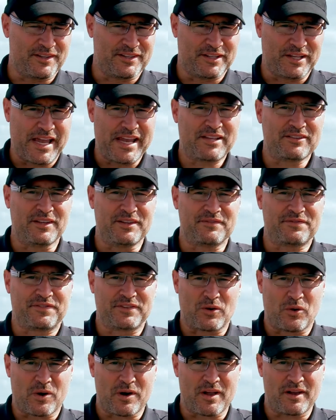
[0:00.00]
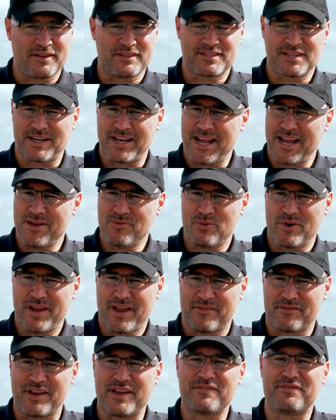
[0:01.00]
in Lakeland, Florida, and today we
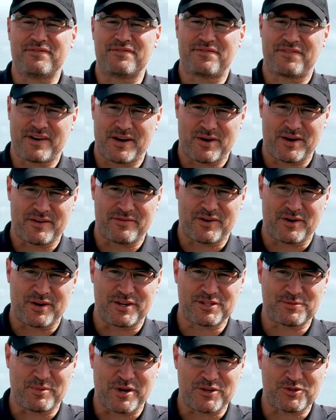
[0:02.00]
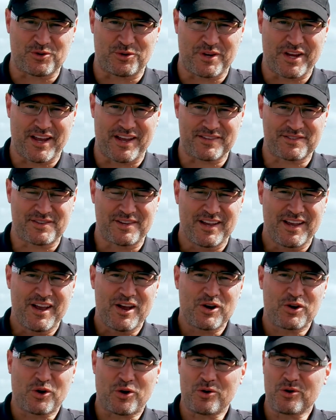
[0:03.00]
have a very, very special guest,
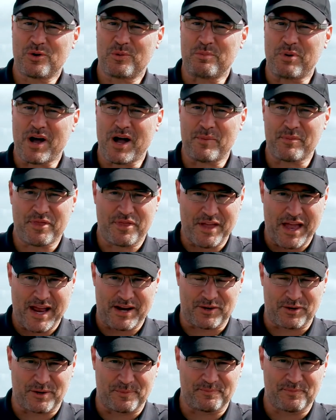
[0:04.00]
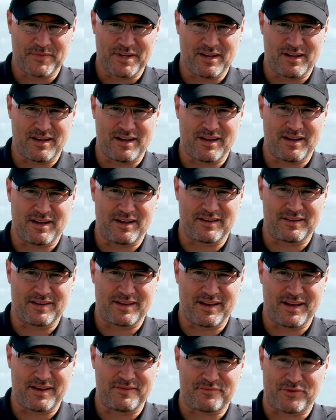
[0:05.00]
Colonel Bob Thacker,
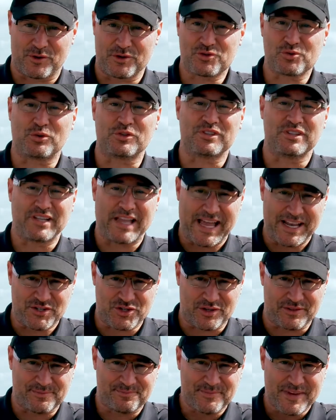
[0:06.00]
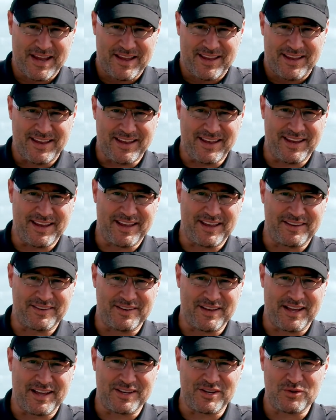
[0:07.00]
a virtual legend
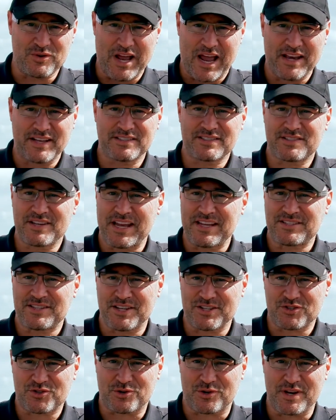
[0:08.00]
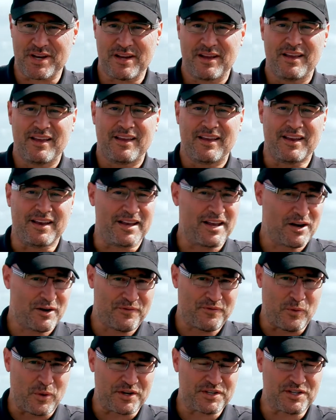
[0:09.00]
in United States history and Air
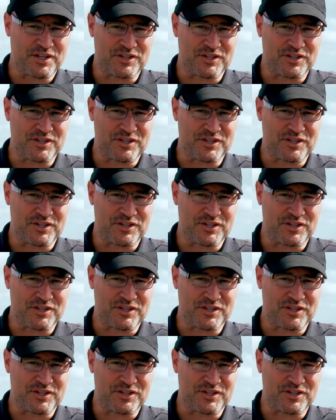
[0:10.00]
Force